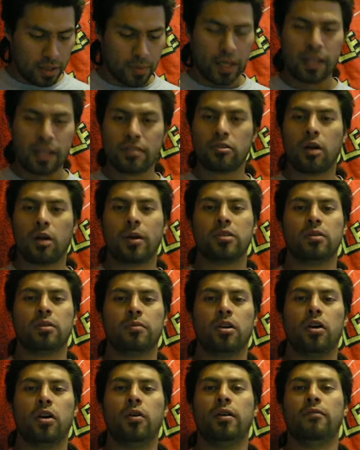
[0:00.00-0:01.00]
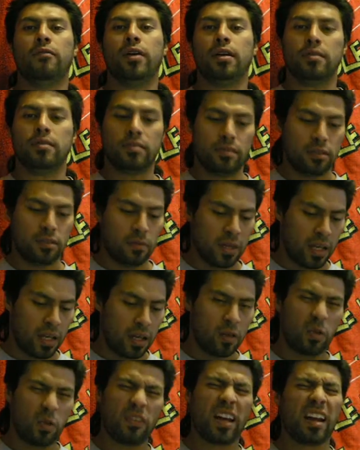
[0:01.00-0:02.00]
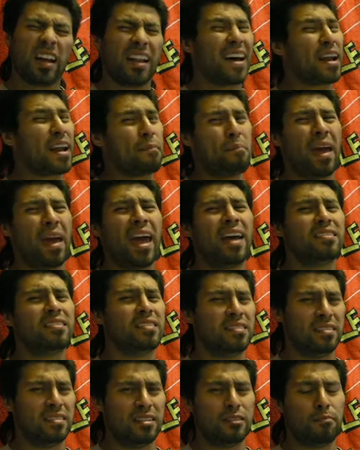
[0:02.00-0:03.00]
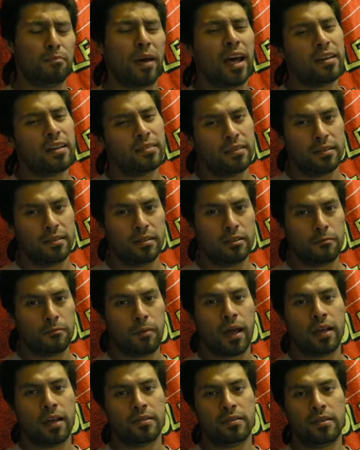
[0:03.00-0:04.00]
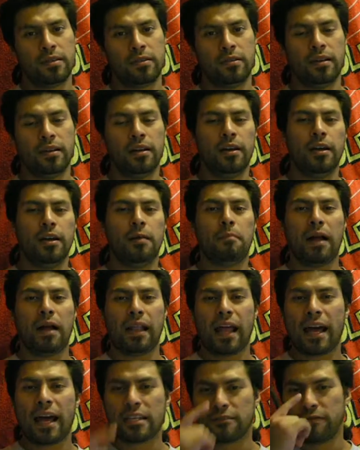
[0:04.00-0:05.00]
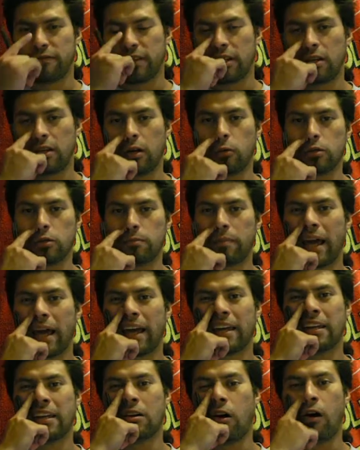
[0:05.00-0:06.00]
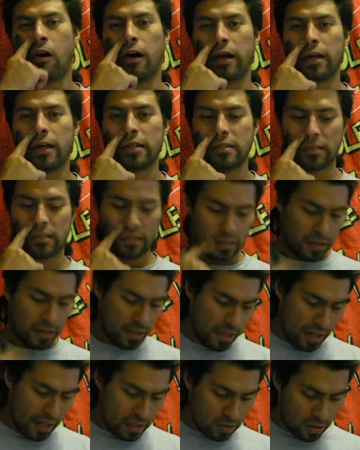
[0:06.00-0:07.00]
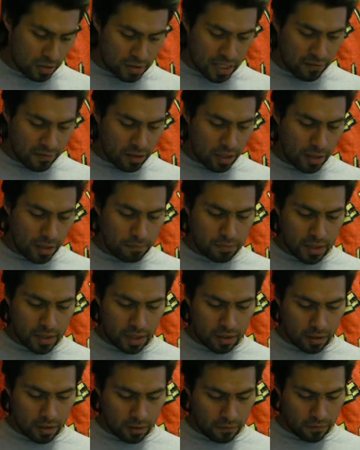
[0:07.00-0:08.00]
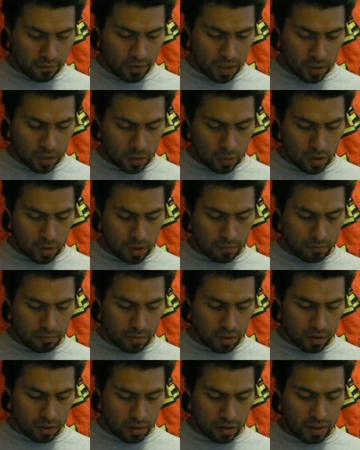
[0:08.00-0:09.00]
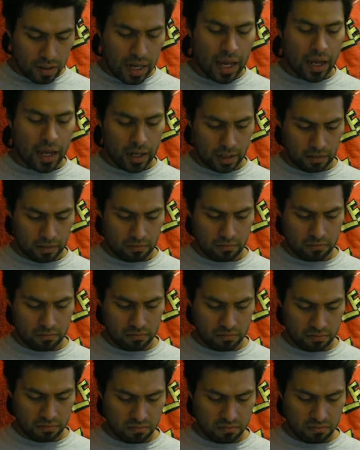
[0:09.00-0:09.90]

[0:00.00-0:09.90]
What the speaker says: To begin, let's talk about some current events. To begin, we've had a lot of passings this past year. My last video was back in August, so let's give an update on video number 9.